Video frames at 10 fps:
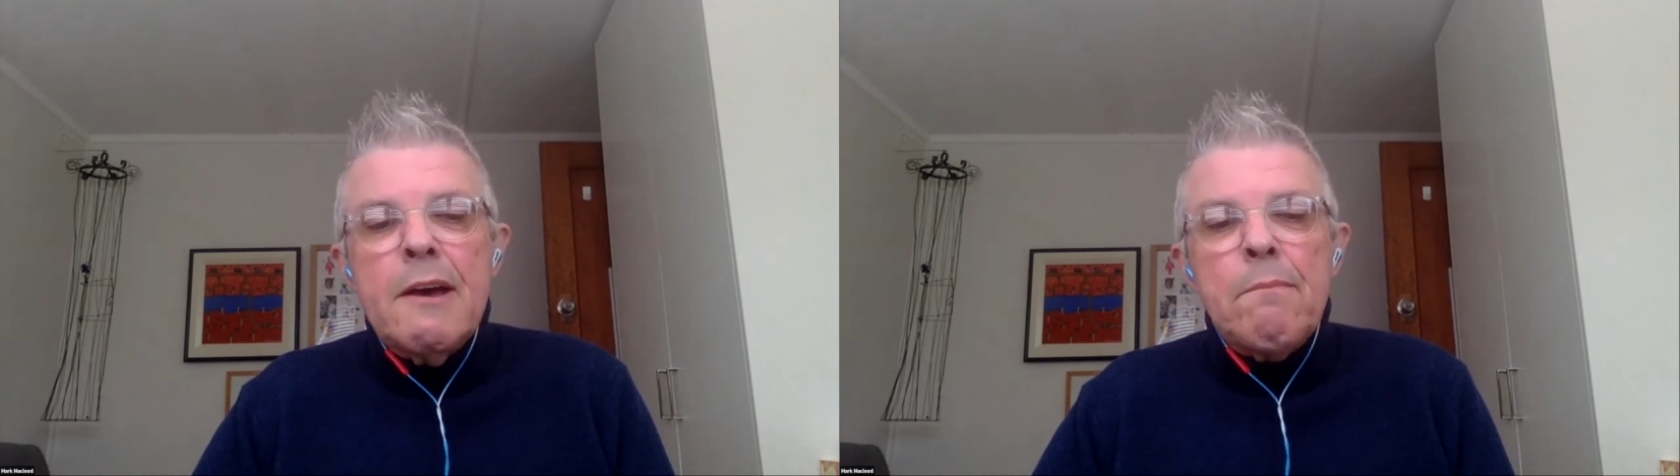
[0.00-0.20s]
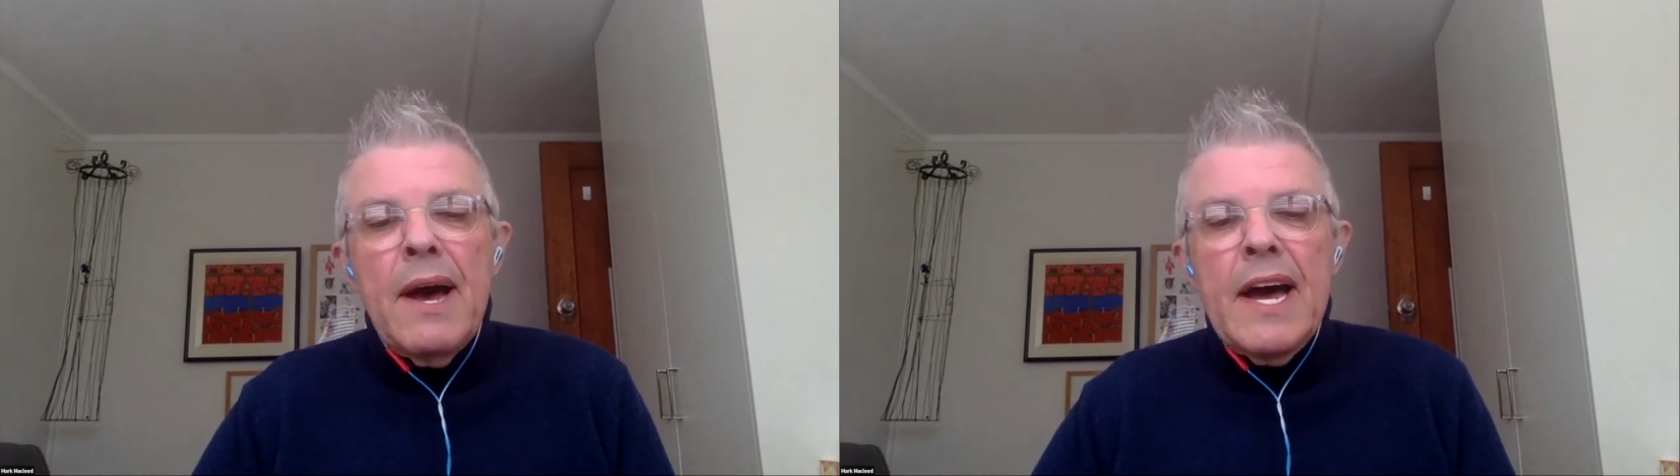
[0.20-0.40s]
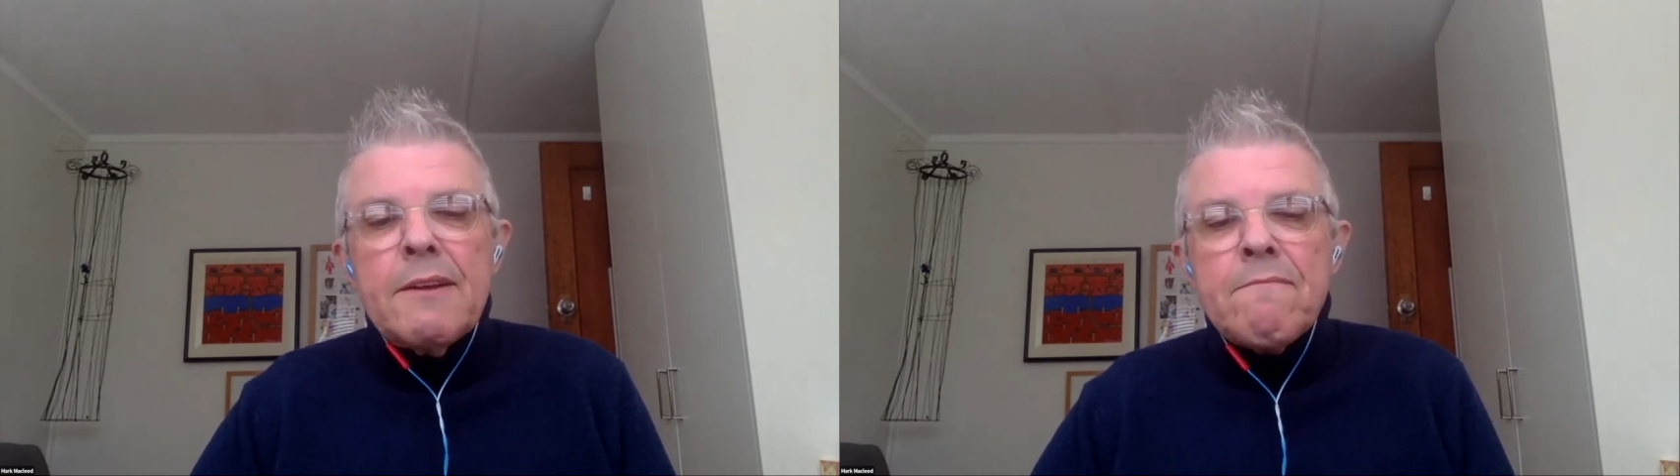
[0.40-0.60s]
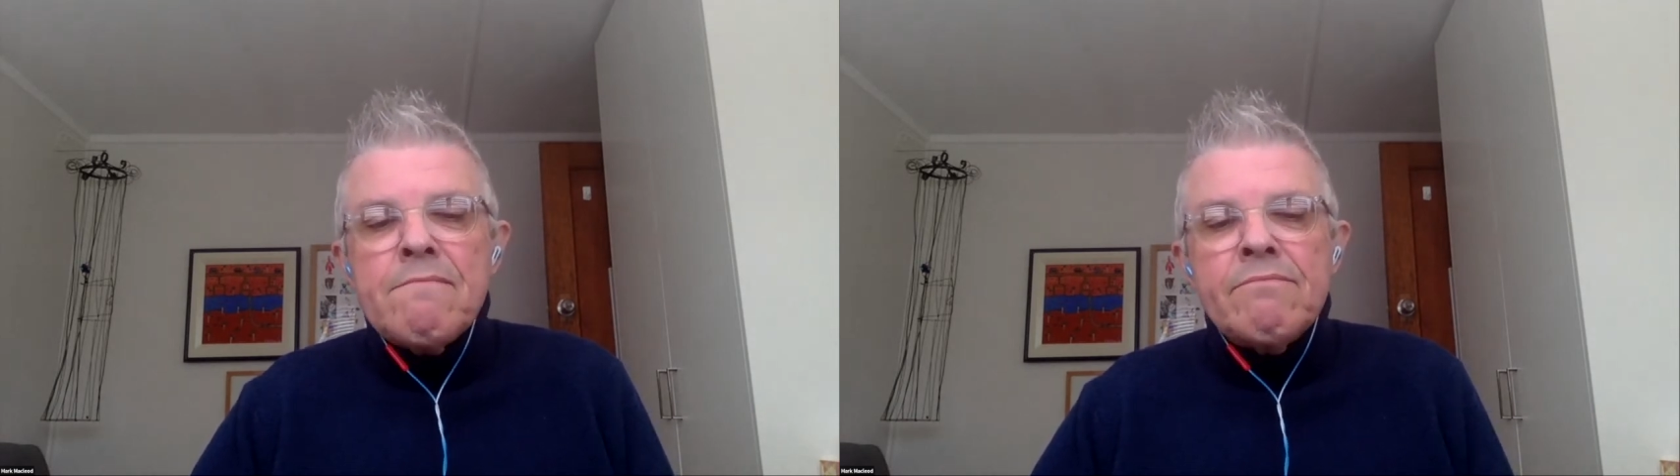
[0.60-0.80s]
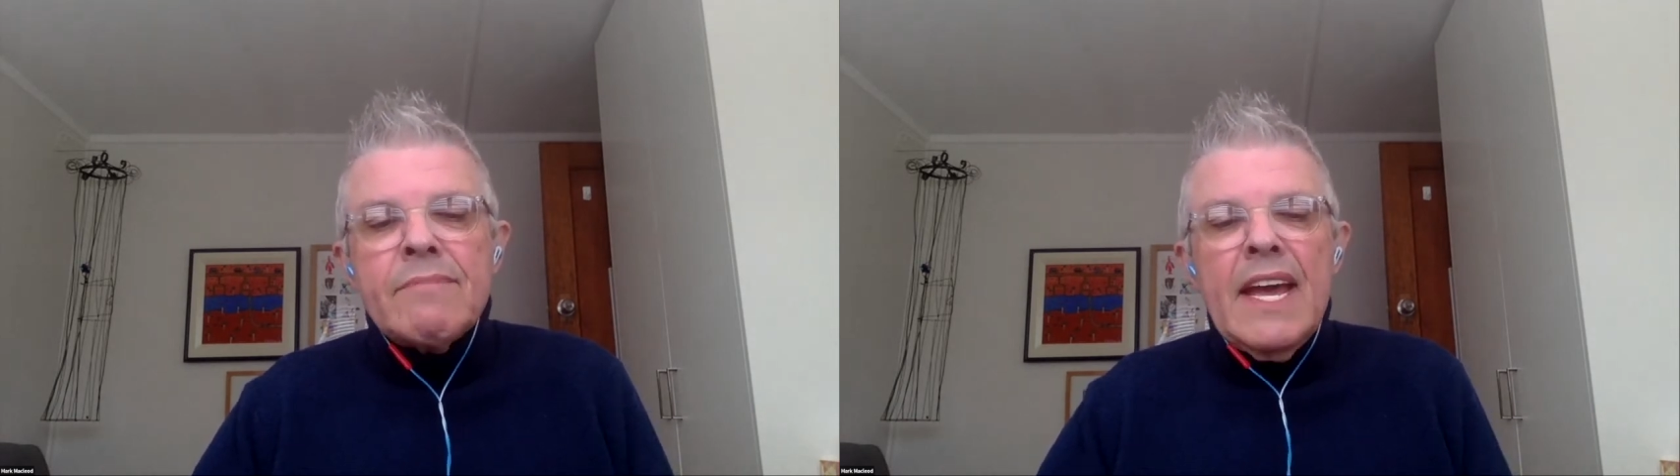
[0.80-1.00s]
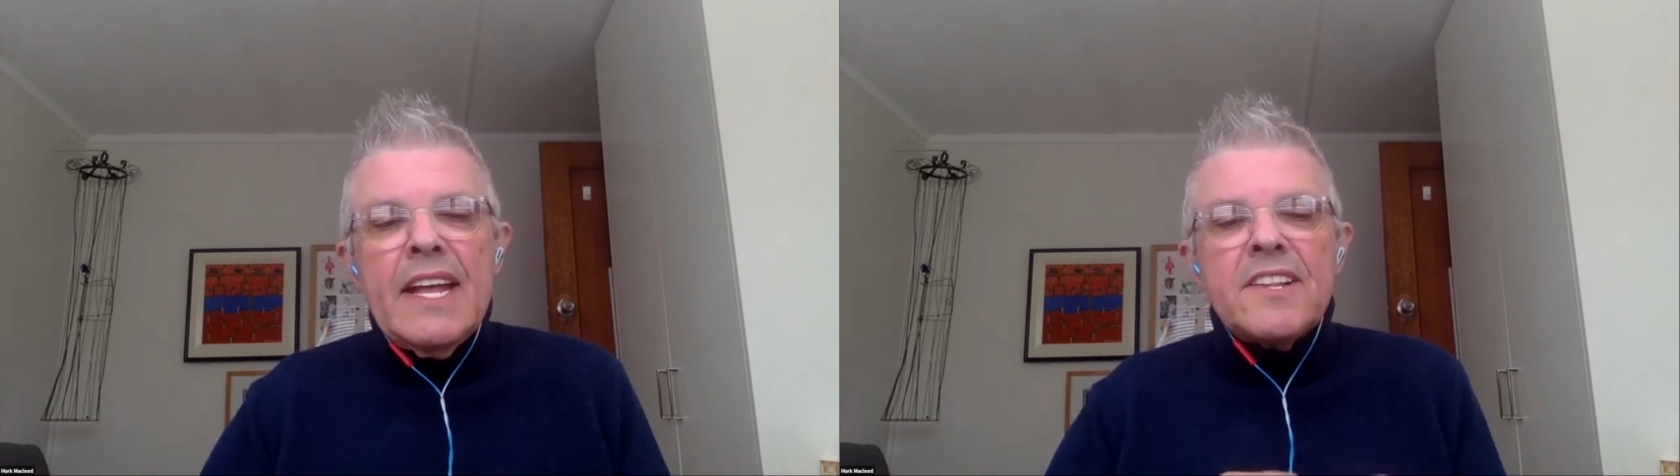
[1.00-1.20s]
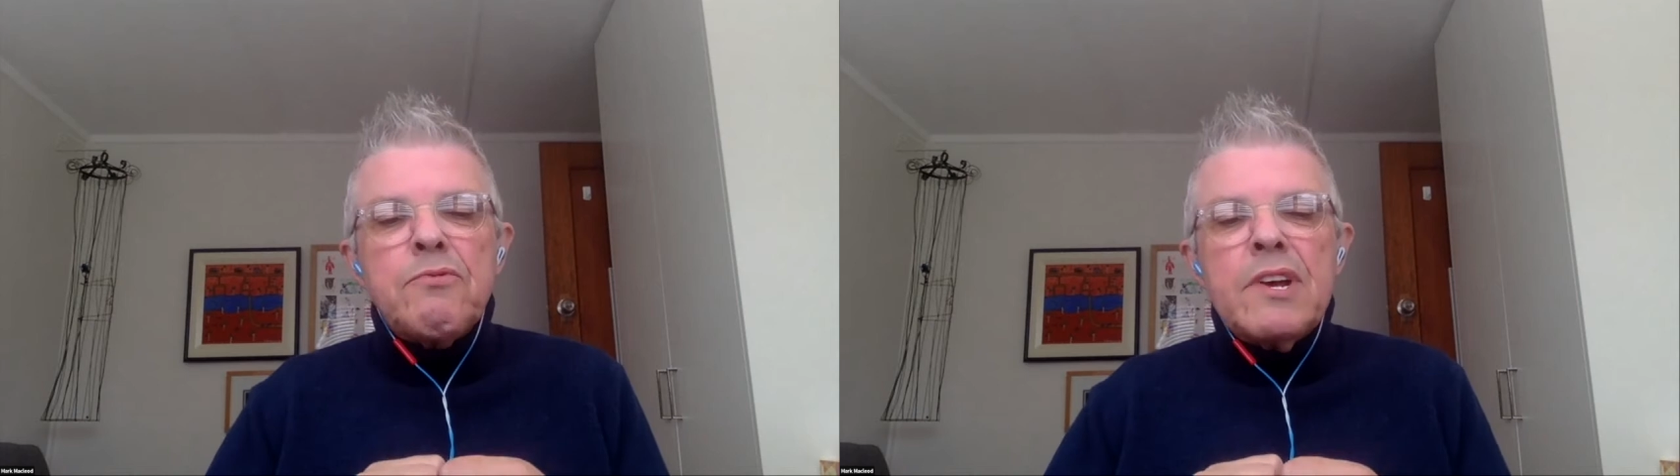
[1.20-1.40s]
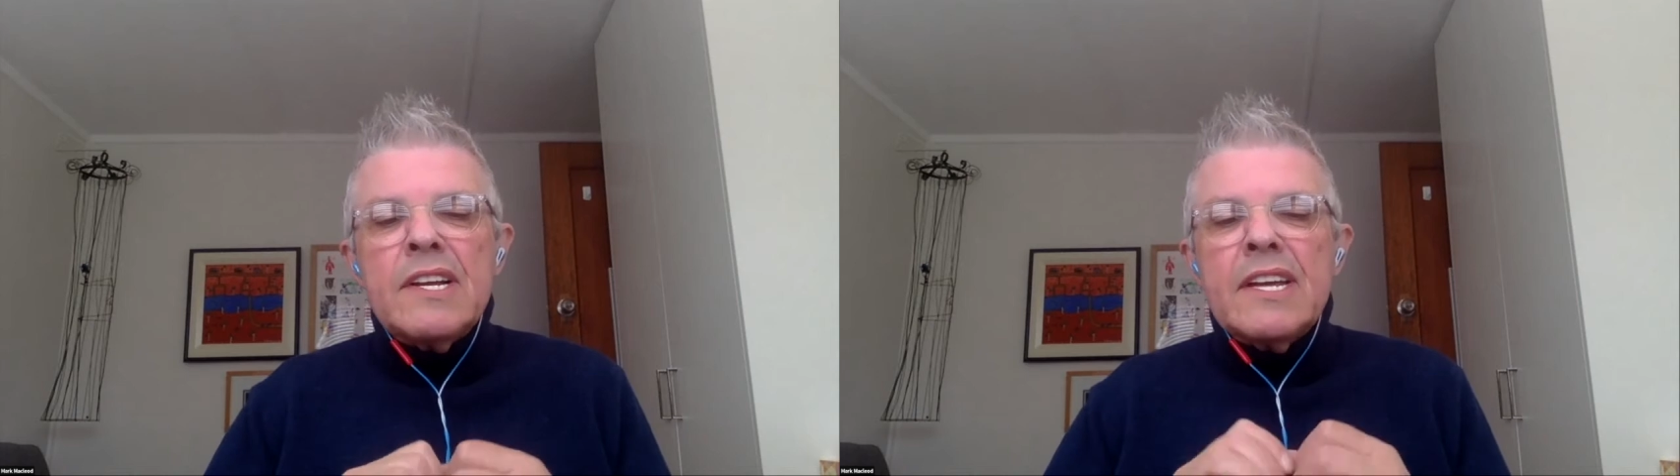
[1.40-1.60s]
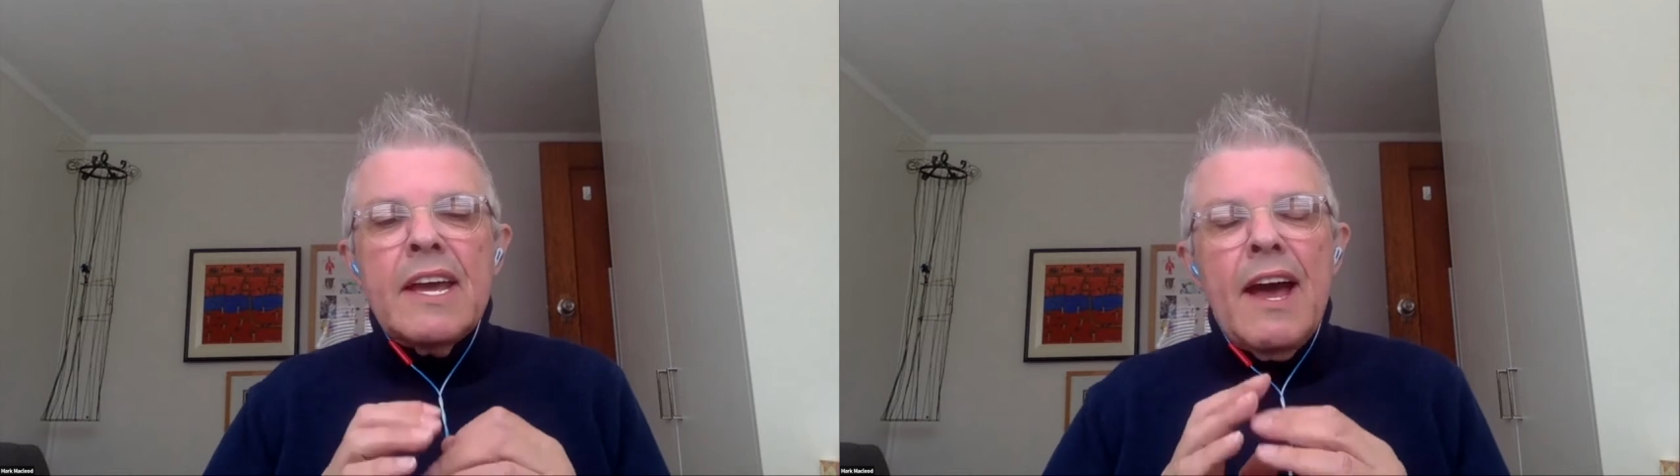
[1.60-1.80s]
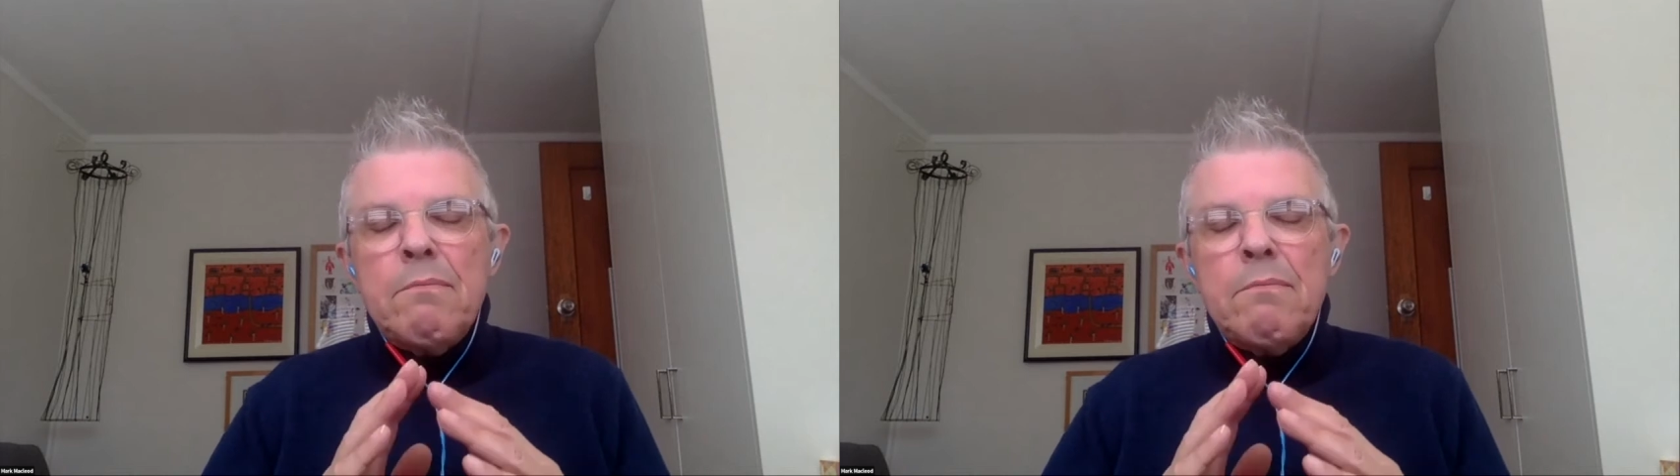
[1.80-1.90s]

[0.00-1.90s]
But it's really a